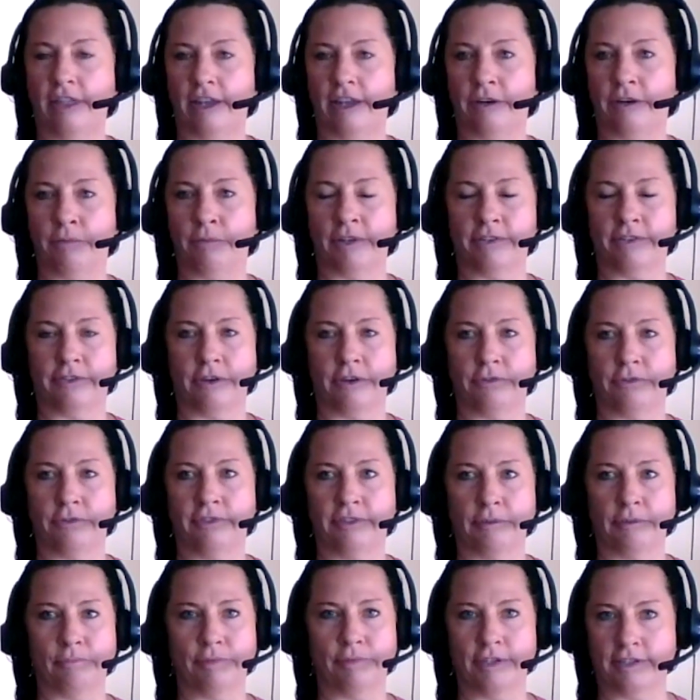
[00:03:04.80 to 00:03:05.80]
that it was so
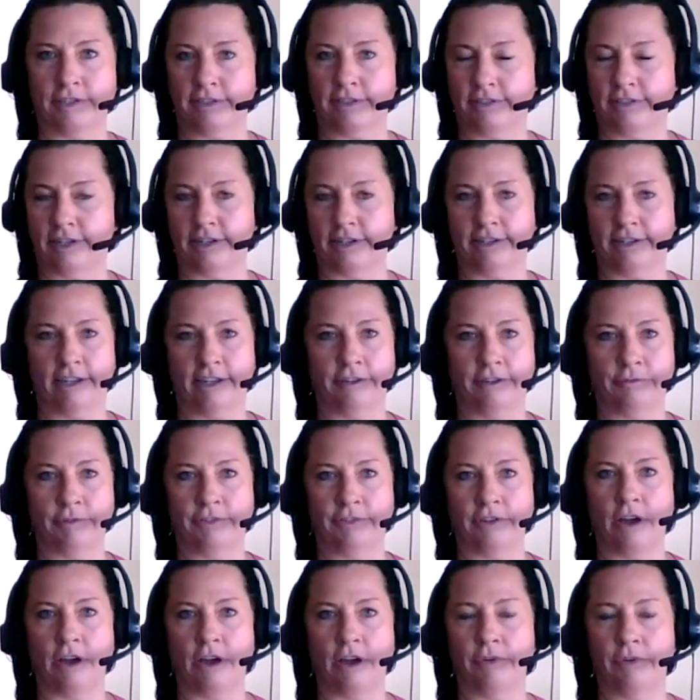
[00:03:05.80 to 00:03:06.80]
simplistic. It
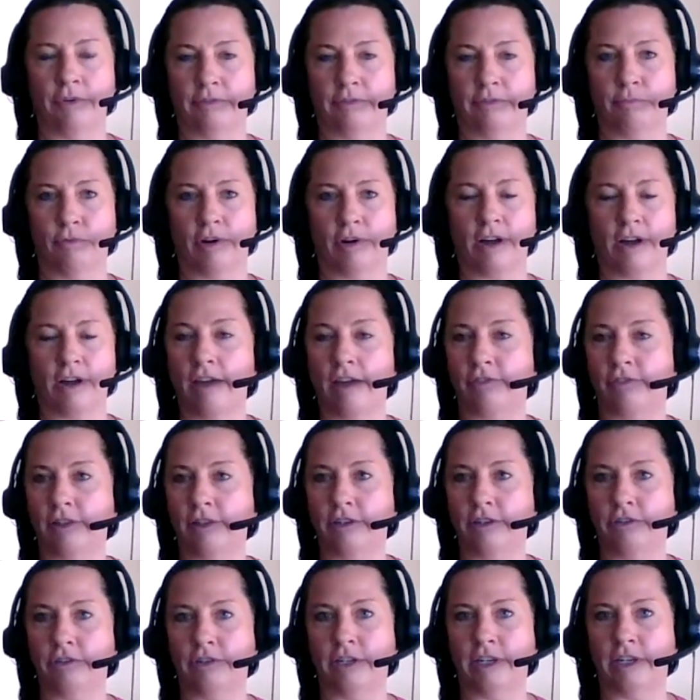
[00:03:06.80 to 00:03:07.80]
was always more
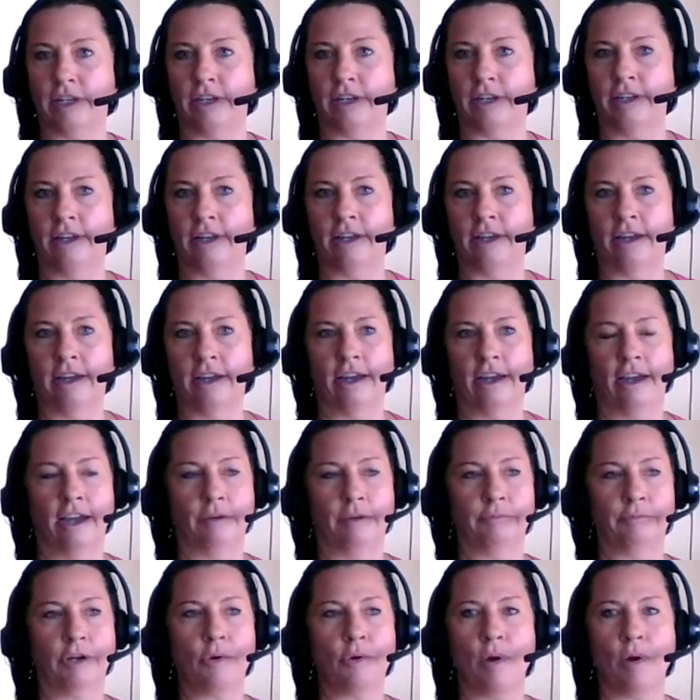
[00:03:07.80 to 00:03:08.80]
convoluted,
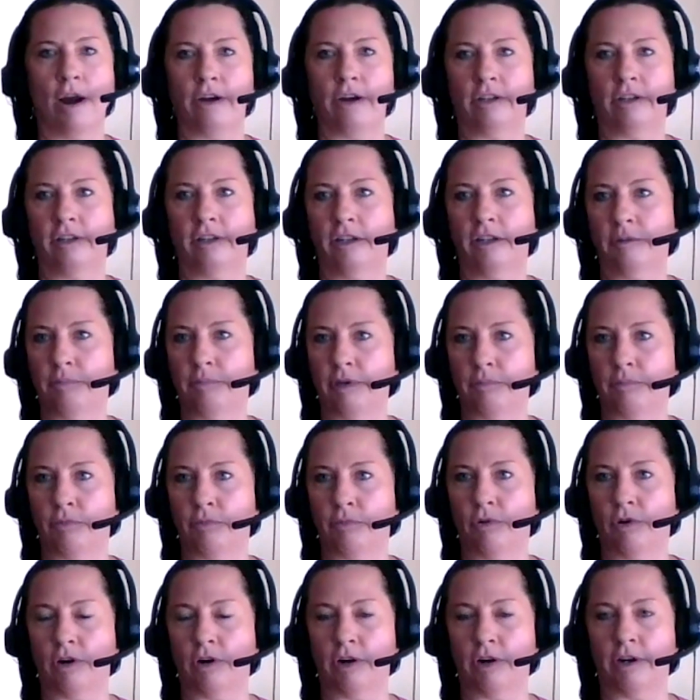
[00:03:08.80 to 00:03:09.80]
required a little bit
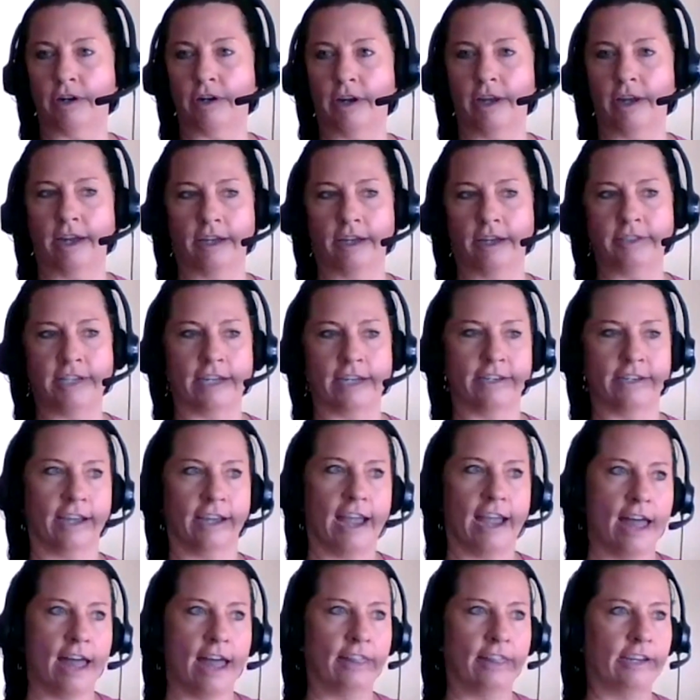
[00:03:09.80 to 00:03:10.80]
more
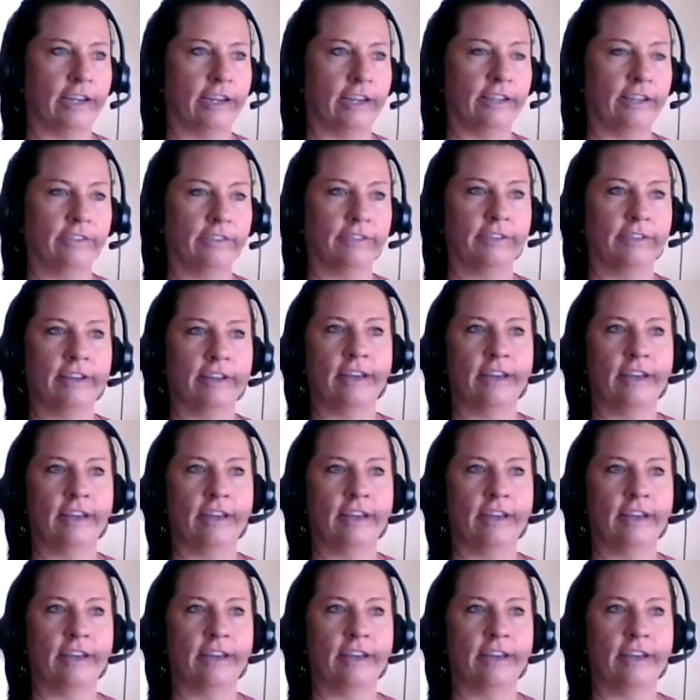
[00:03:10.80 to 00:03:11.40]
technicalities.